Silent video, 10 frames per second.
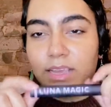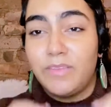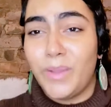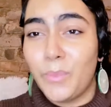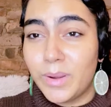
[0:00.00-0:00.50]
If
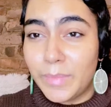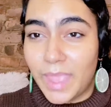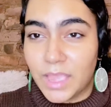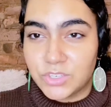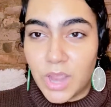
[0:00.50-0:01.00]
I want to be
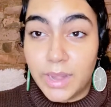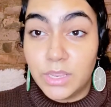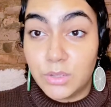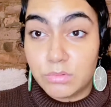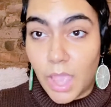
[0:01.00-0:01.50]
extra, I
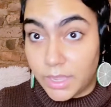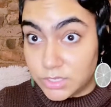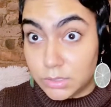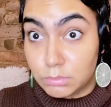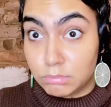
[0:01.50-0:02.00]

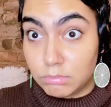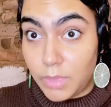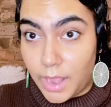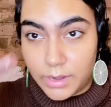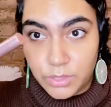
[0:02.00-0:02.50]

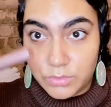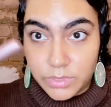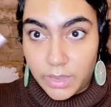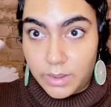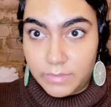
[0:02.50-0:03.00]
didn't use
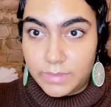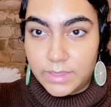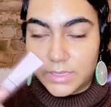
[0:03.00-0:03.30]
any of